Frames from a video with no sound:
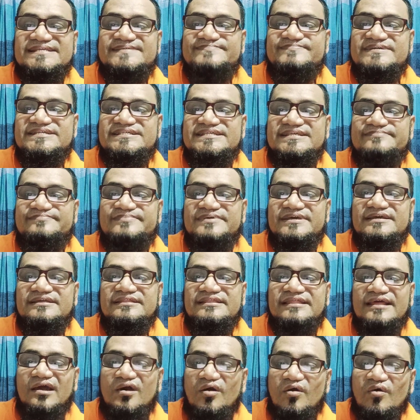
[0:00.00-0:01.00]

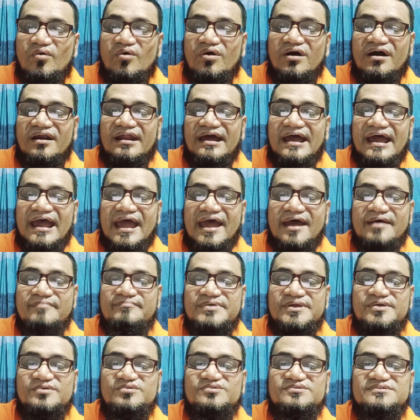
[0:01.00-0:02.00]
specific they or
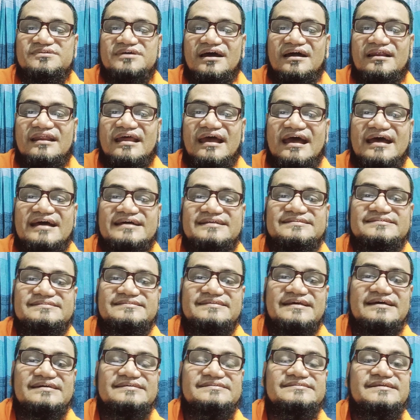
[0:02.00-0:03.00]
have user as
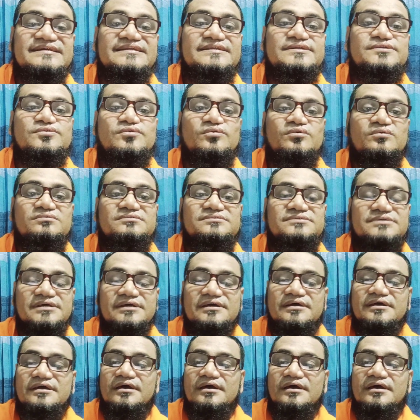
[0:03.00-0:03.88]
such in tools.